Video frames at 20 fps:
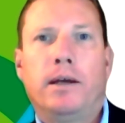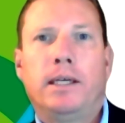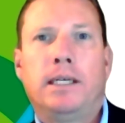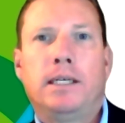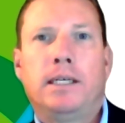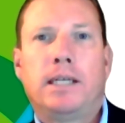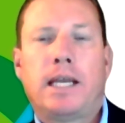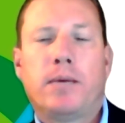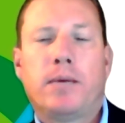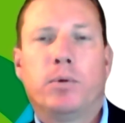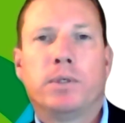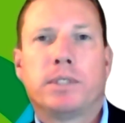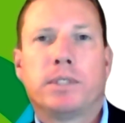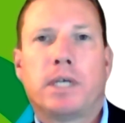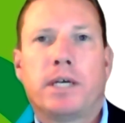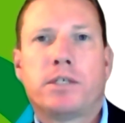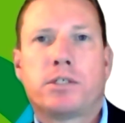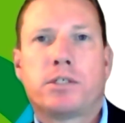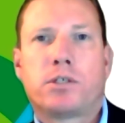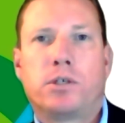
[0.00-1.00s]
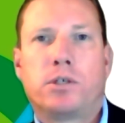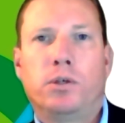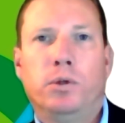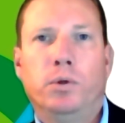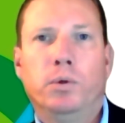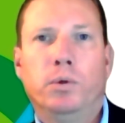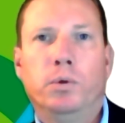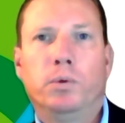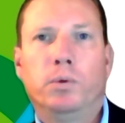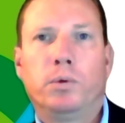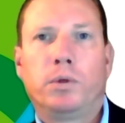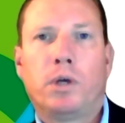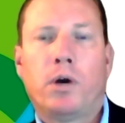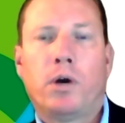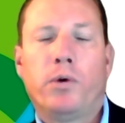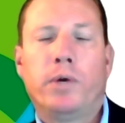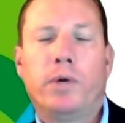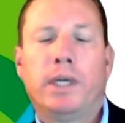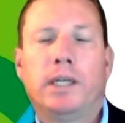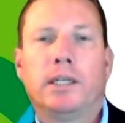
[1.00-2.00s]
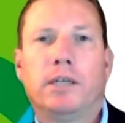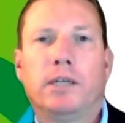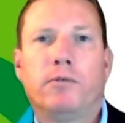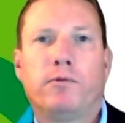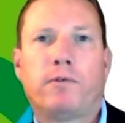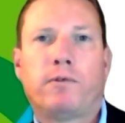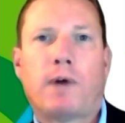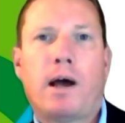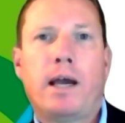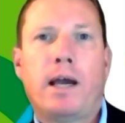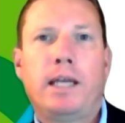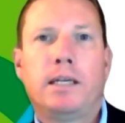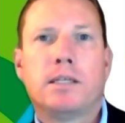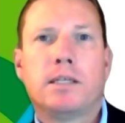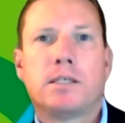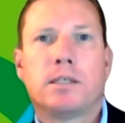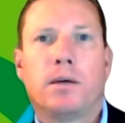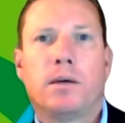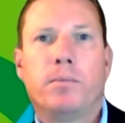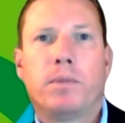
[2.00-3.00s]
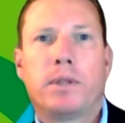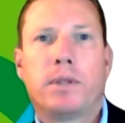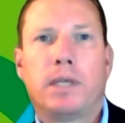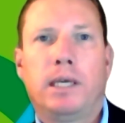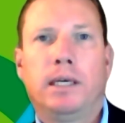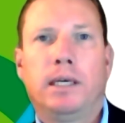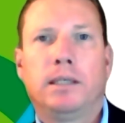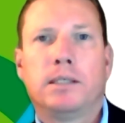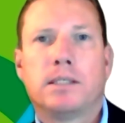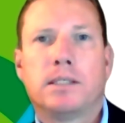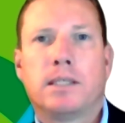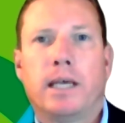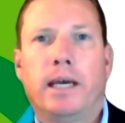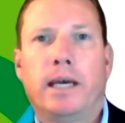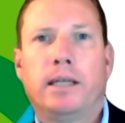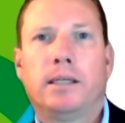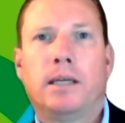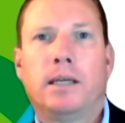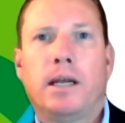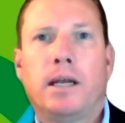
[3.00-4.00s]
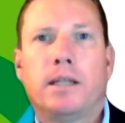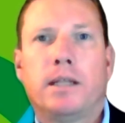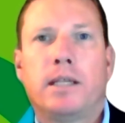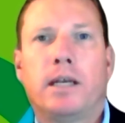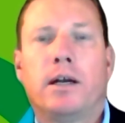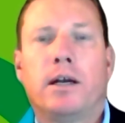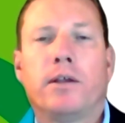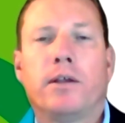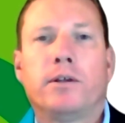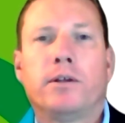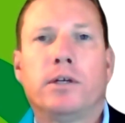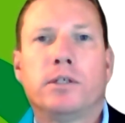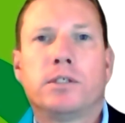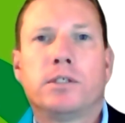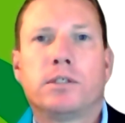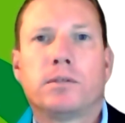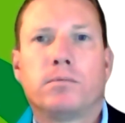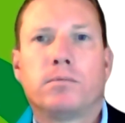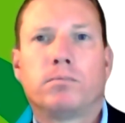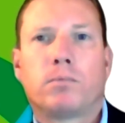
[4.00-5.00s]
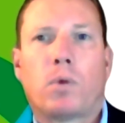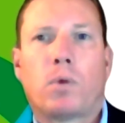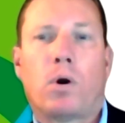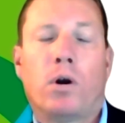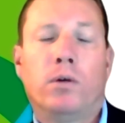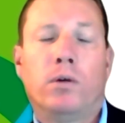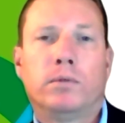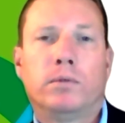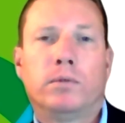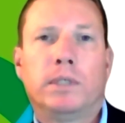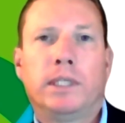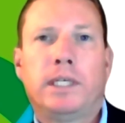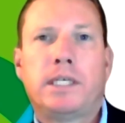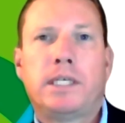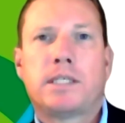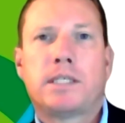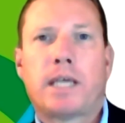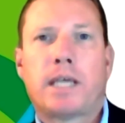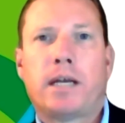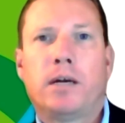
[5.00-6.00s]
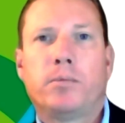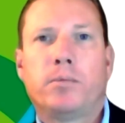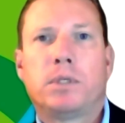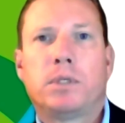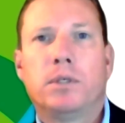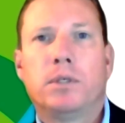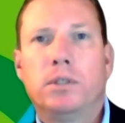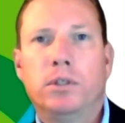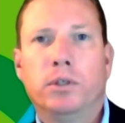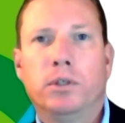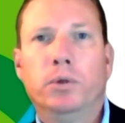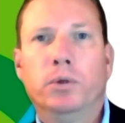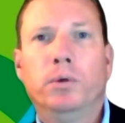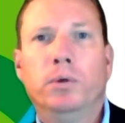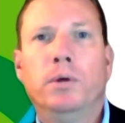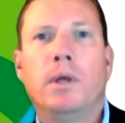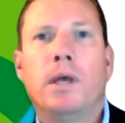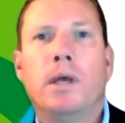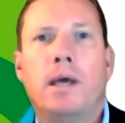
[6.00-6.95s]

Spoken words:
it enables us to go in and find some things that others aren't really set up to do.